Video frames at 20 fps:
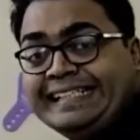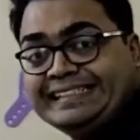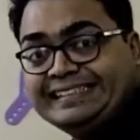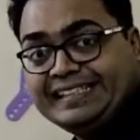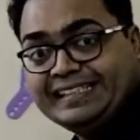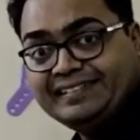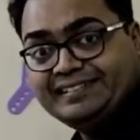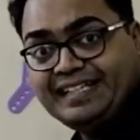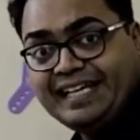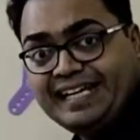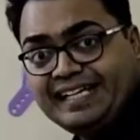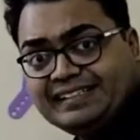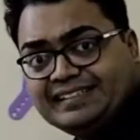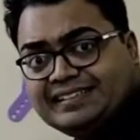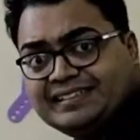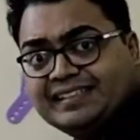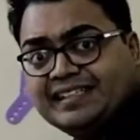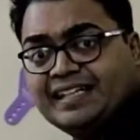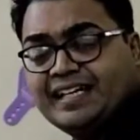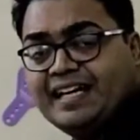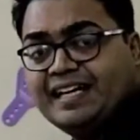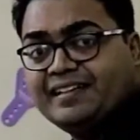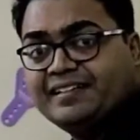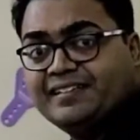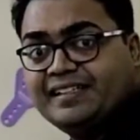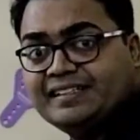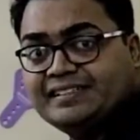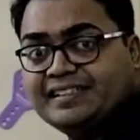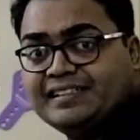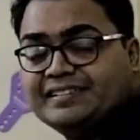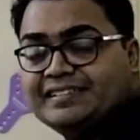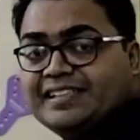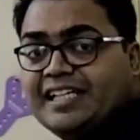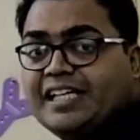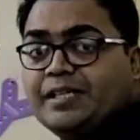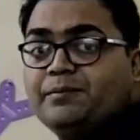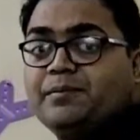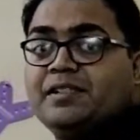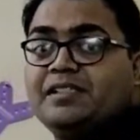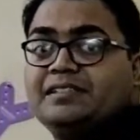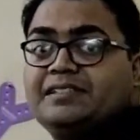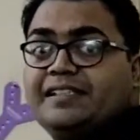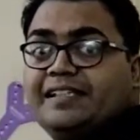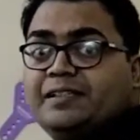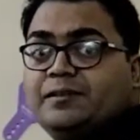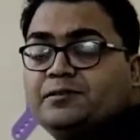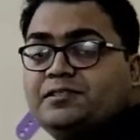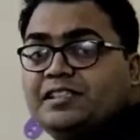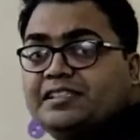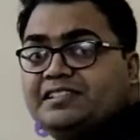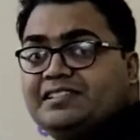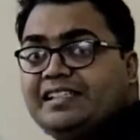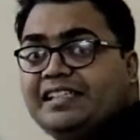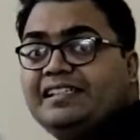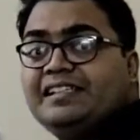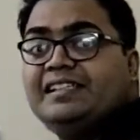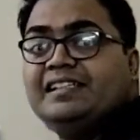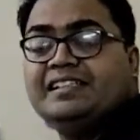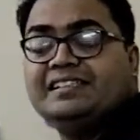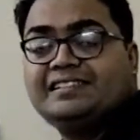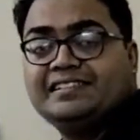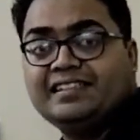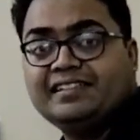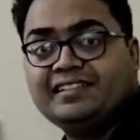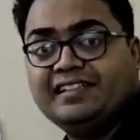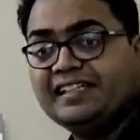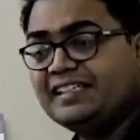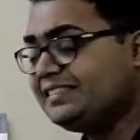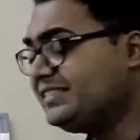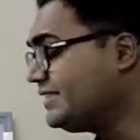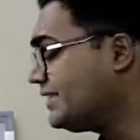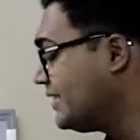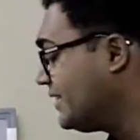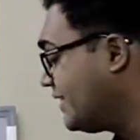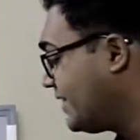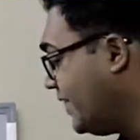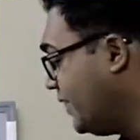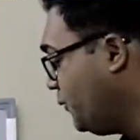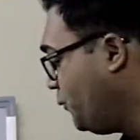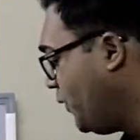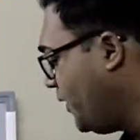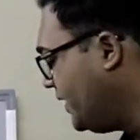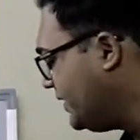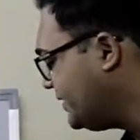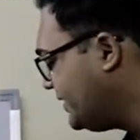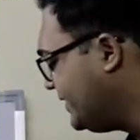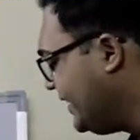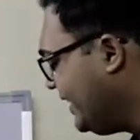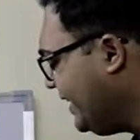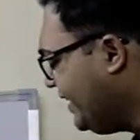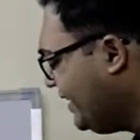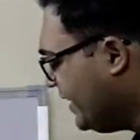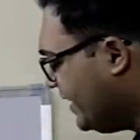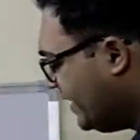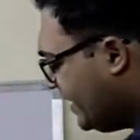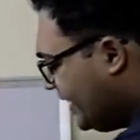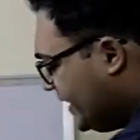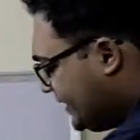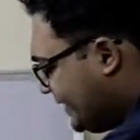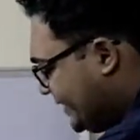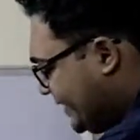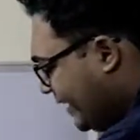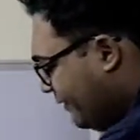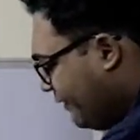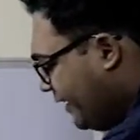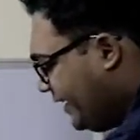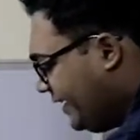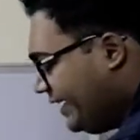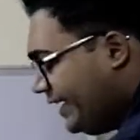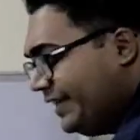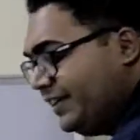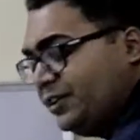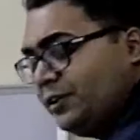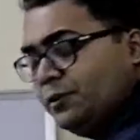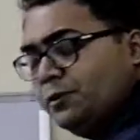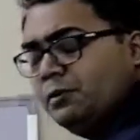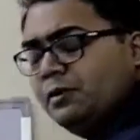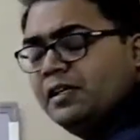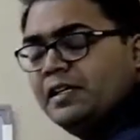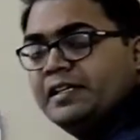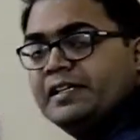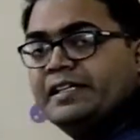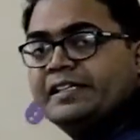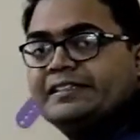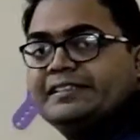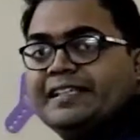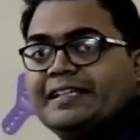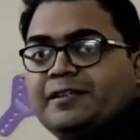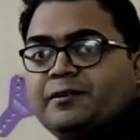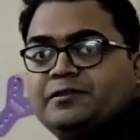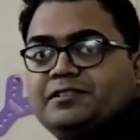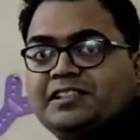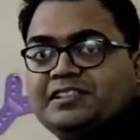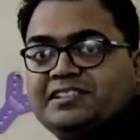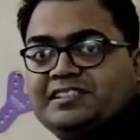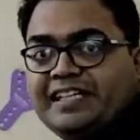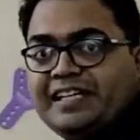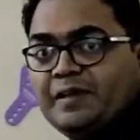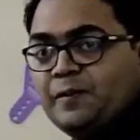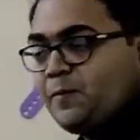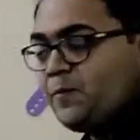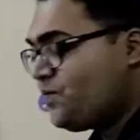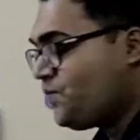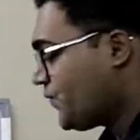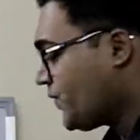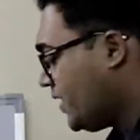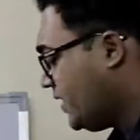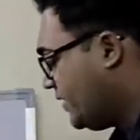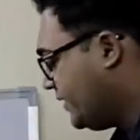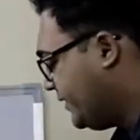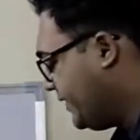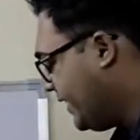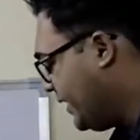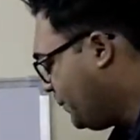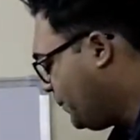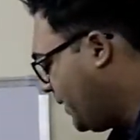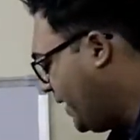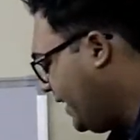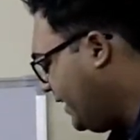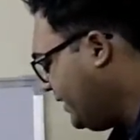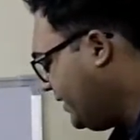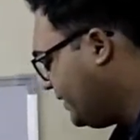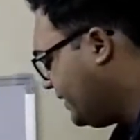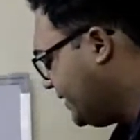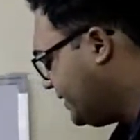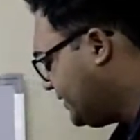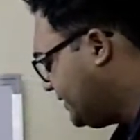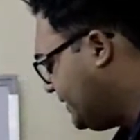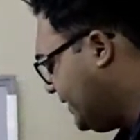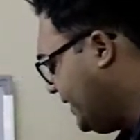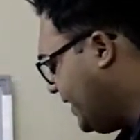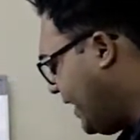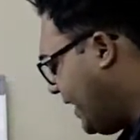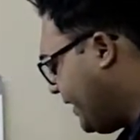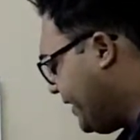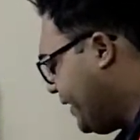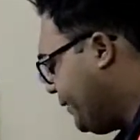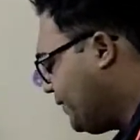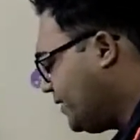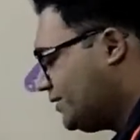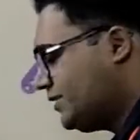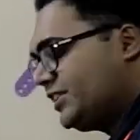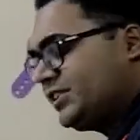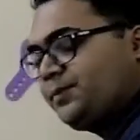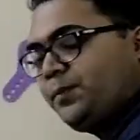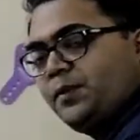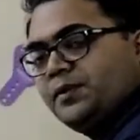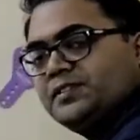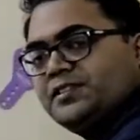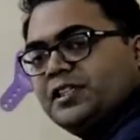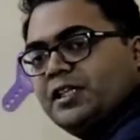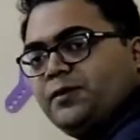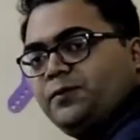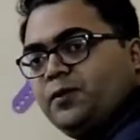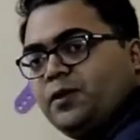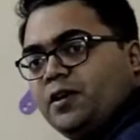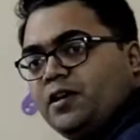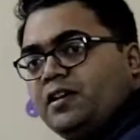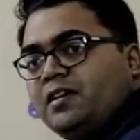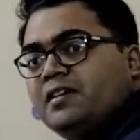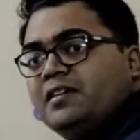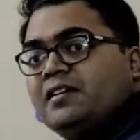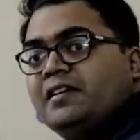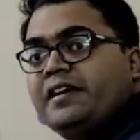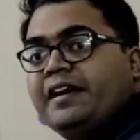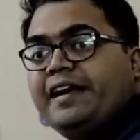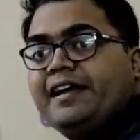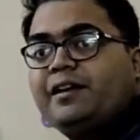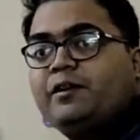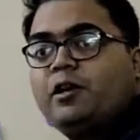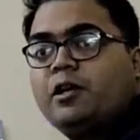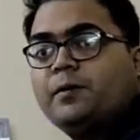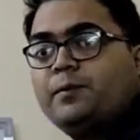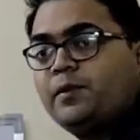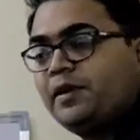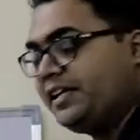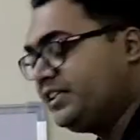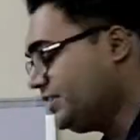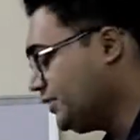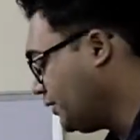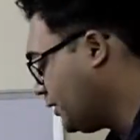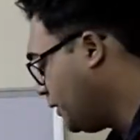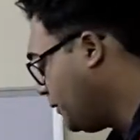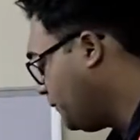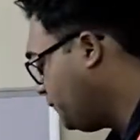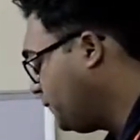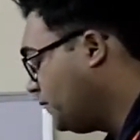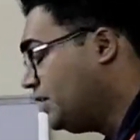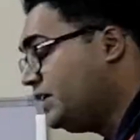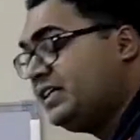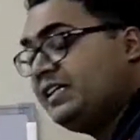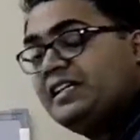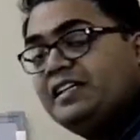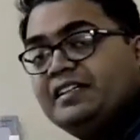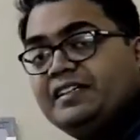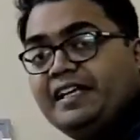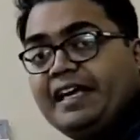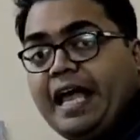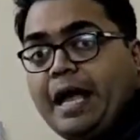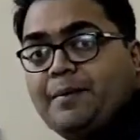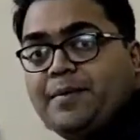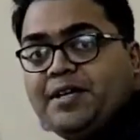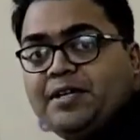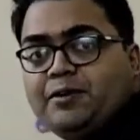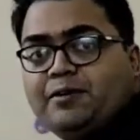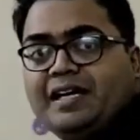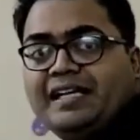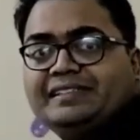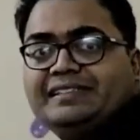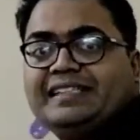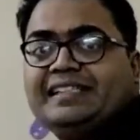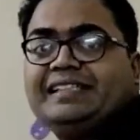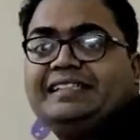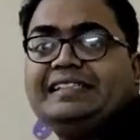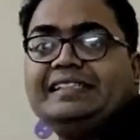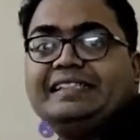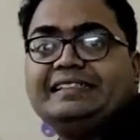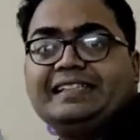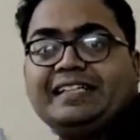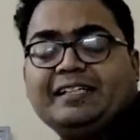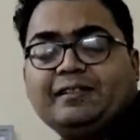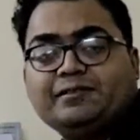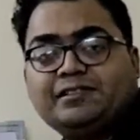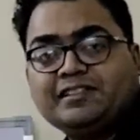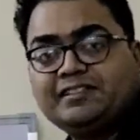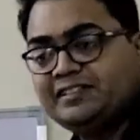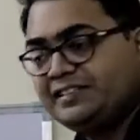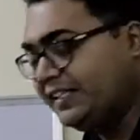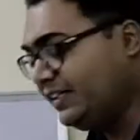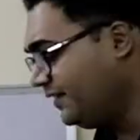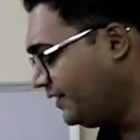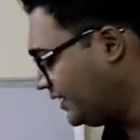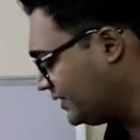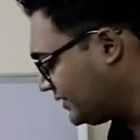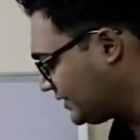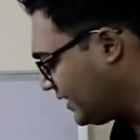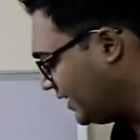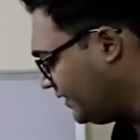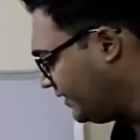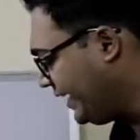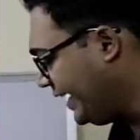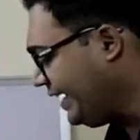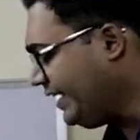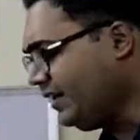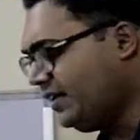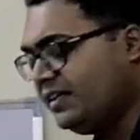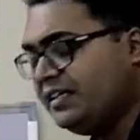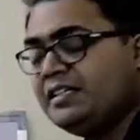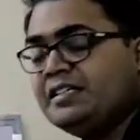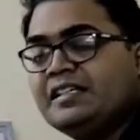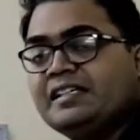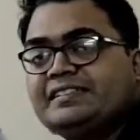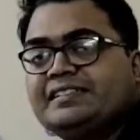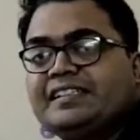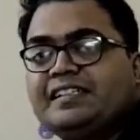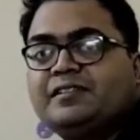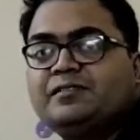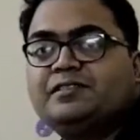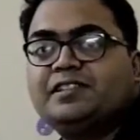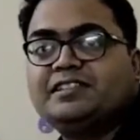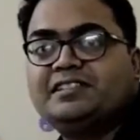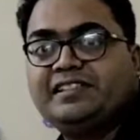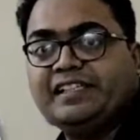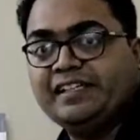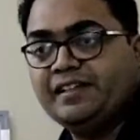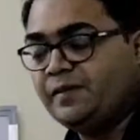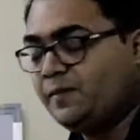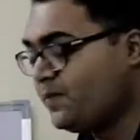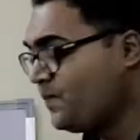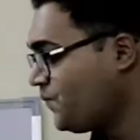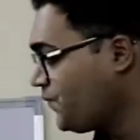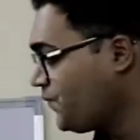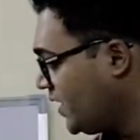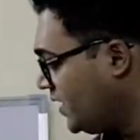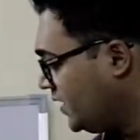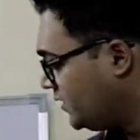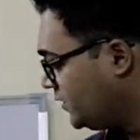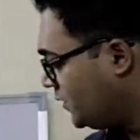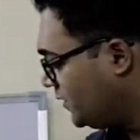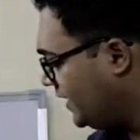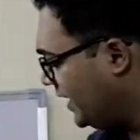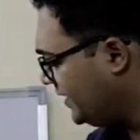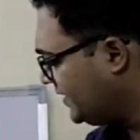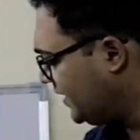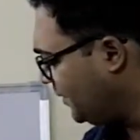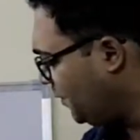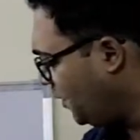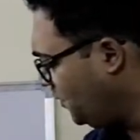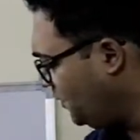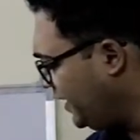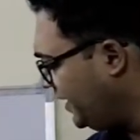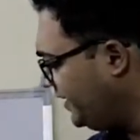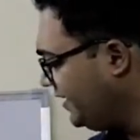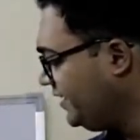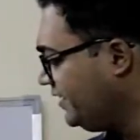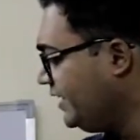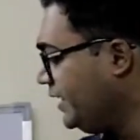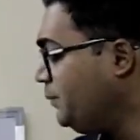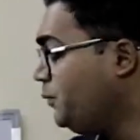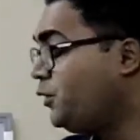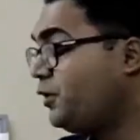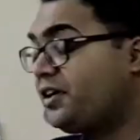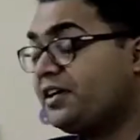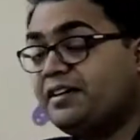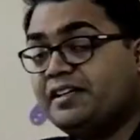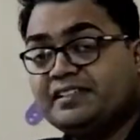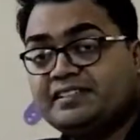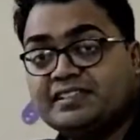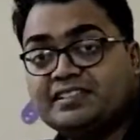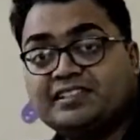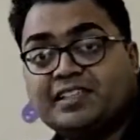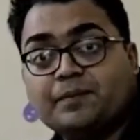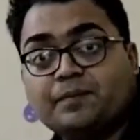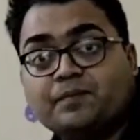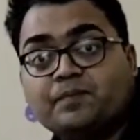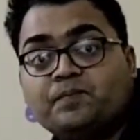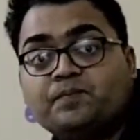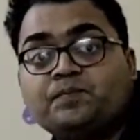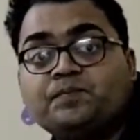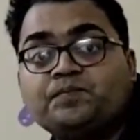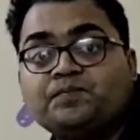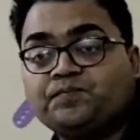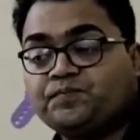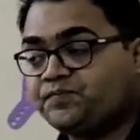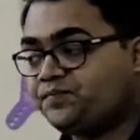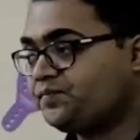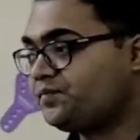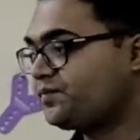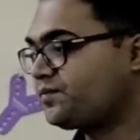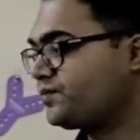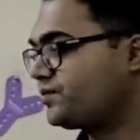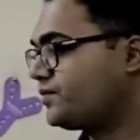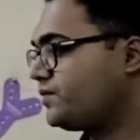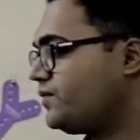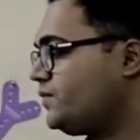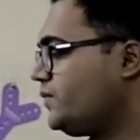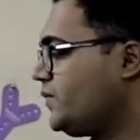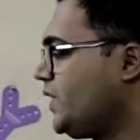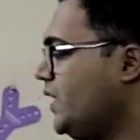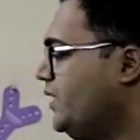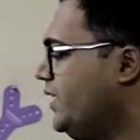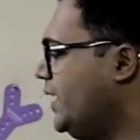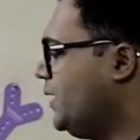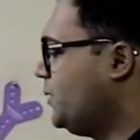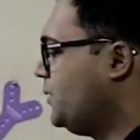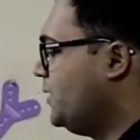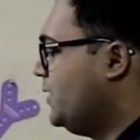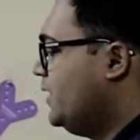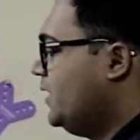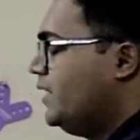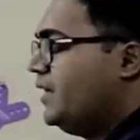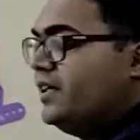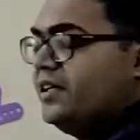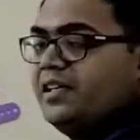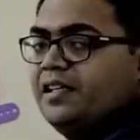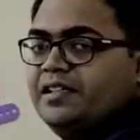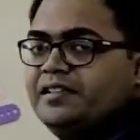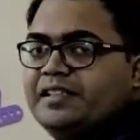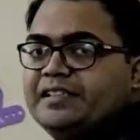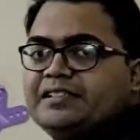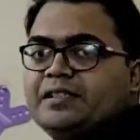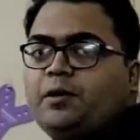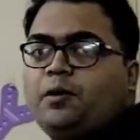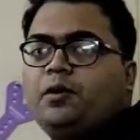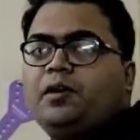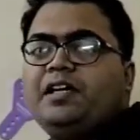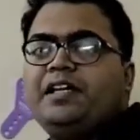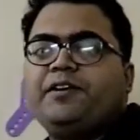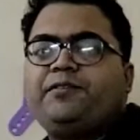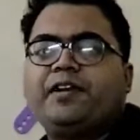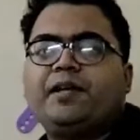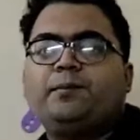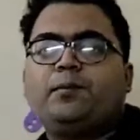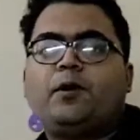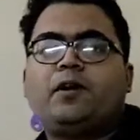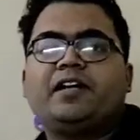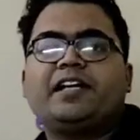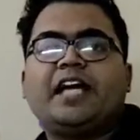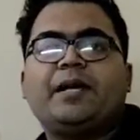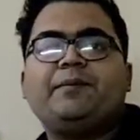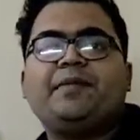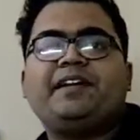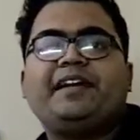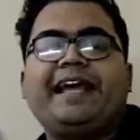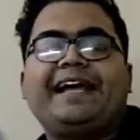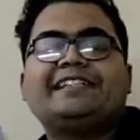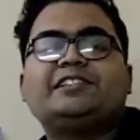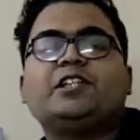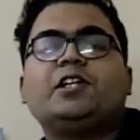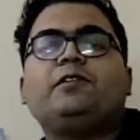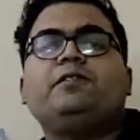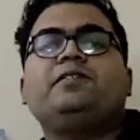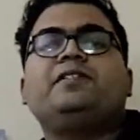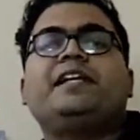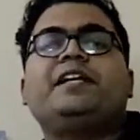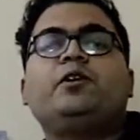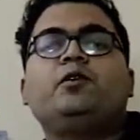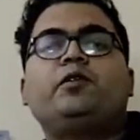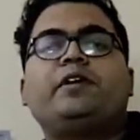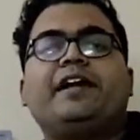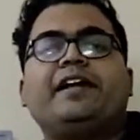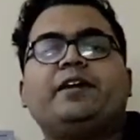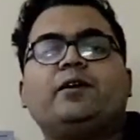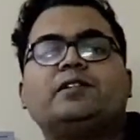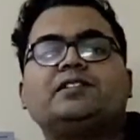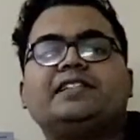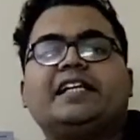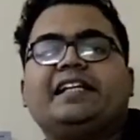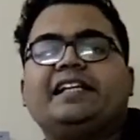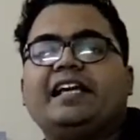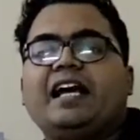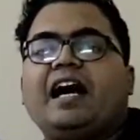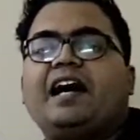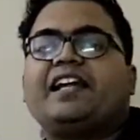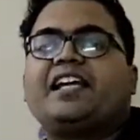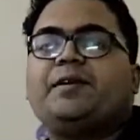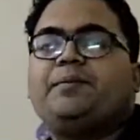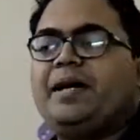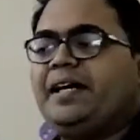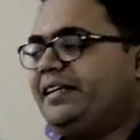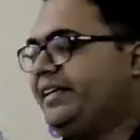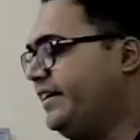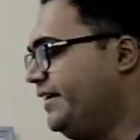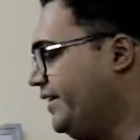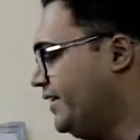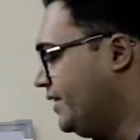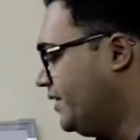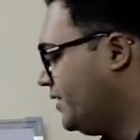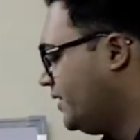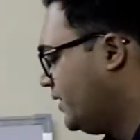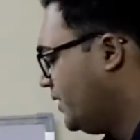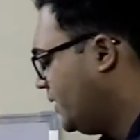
synthase, and this enzyme selenocysteine synthase converts the serine into selenocysteine. Thereby, this tRNA, which is responsible for incorporation of the amino acid selenocysteine, does contain selenocysteine. So that's about it in the prokaryotic system. Now, there's a whole different ball game in case of the eukaryotes and the archaebacteria.